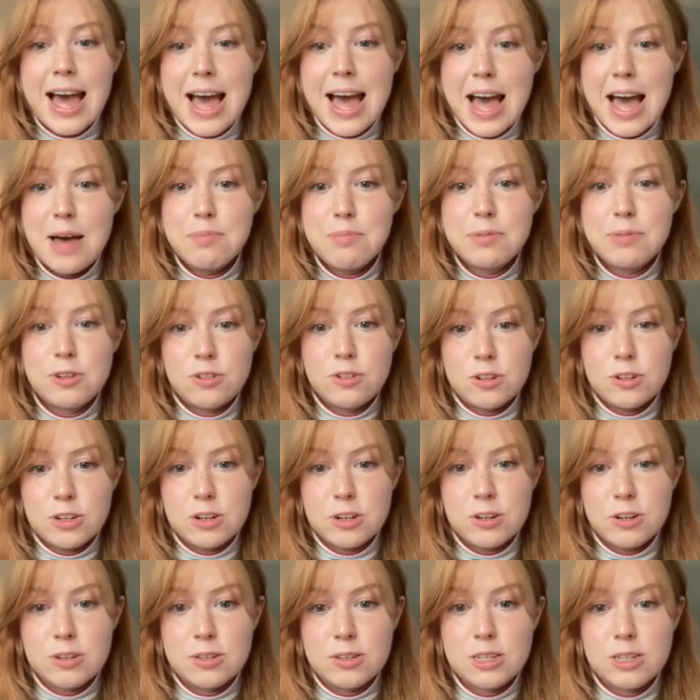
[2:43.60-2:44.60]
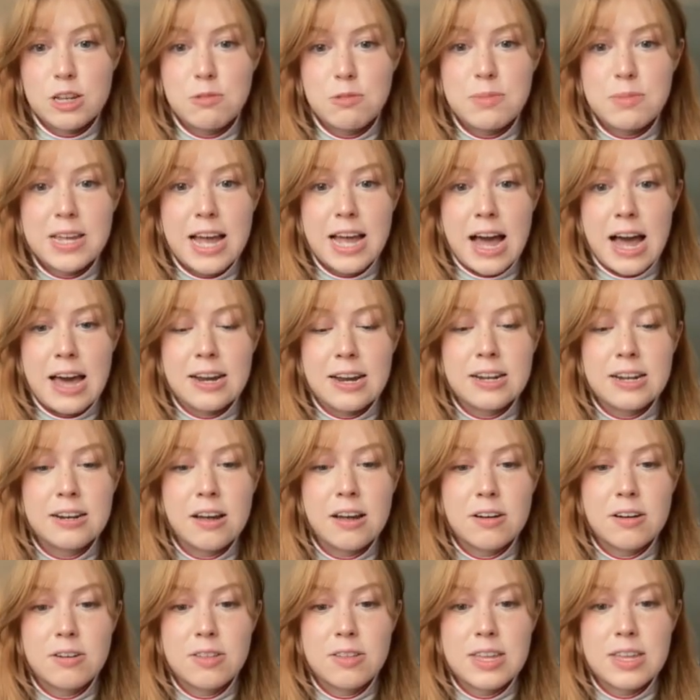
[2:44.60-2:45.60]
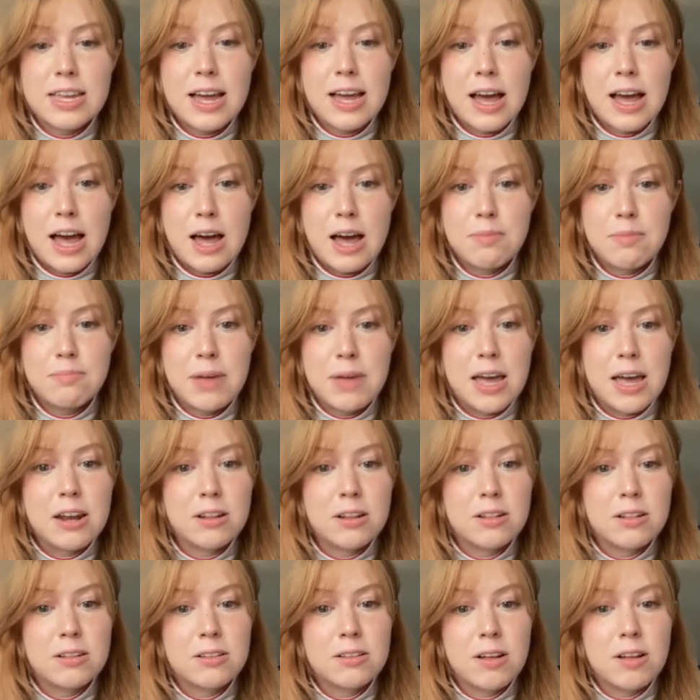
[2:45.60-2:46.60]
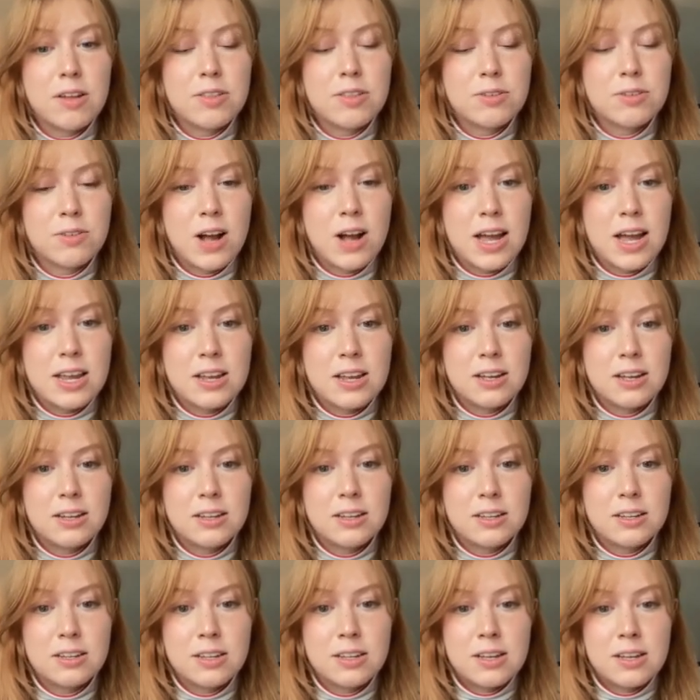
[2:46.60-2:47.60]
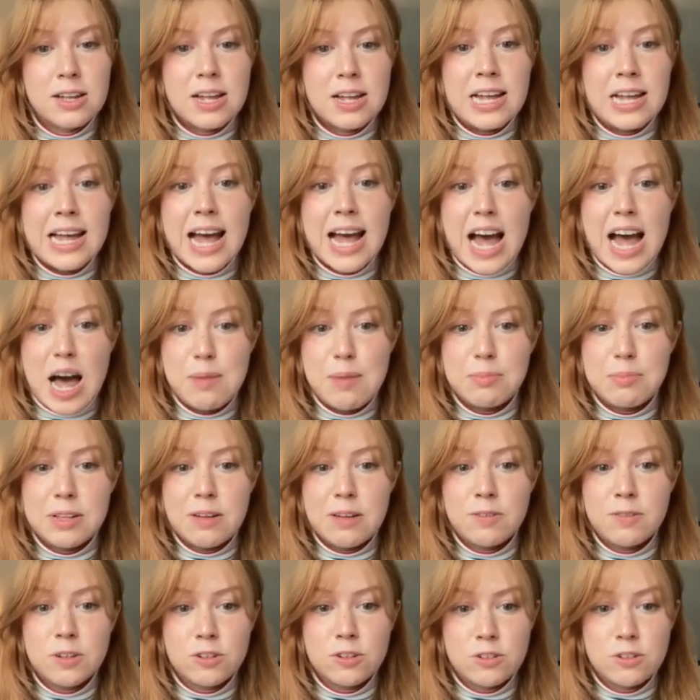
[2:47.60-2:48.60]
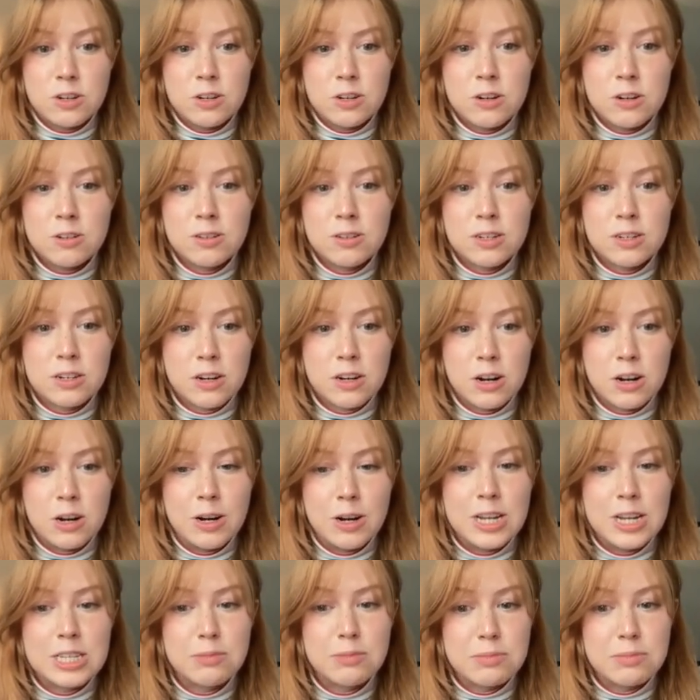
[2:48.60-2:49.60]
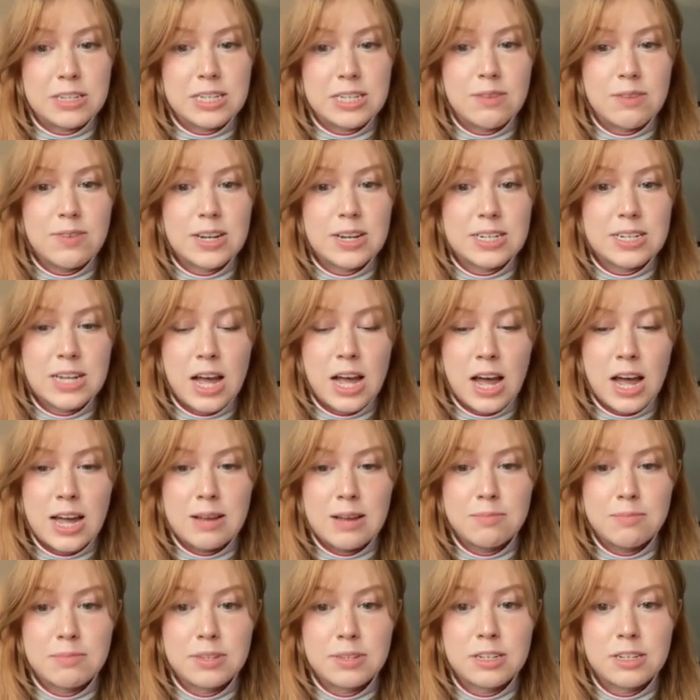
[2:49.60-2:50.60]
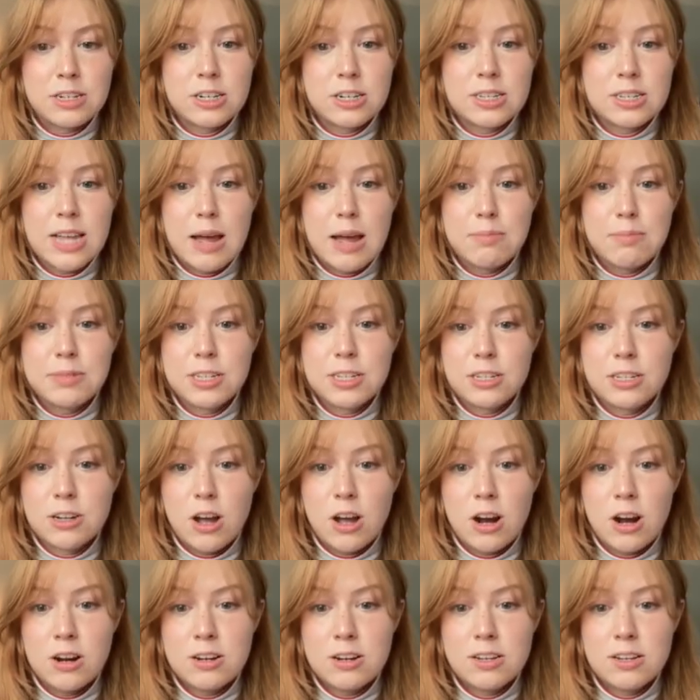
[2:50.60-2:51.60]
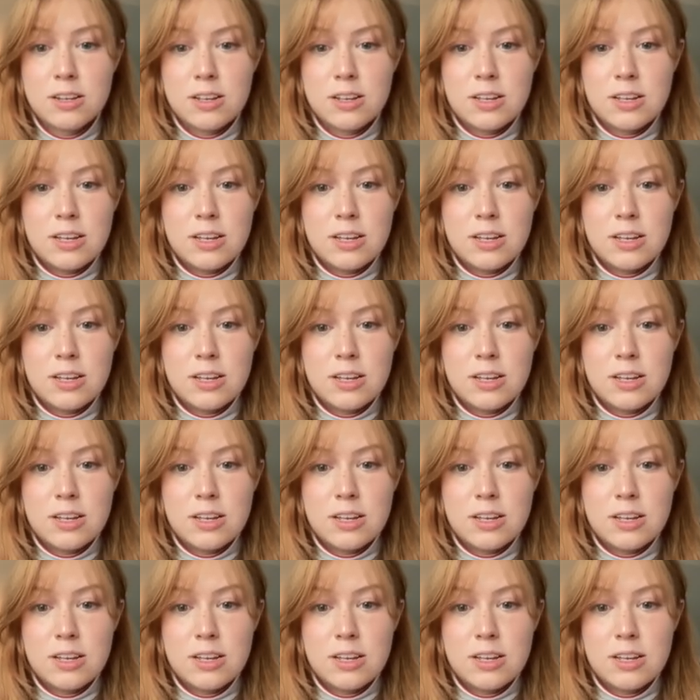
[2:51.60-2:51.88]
App triggers can be added under the app panel on the right. App-level triggers occur at specific times, such as app start,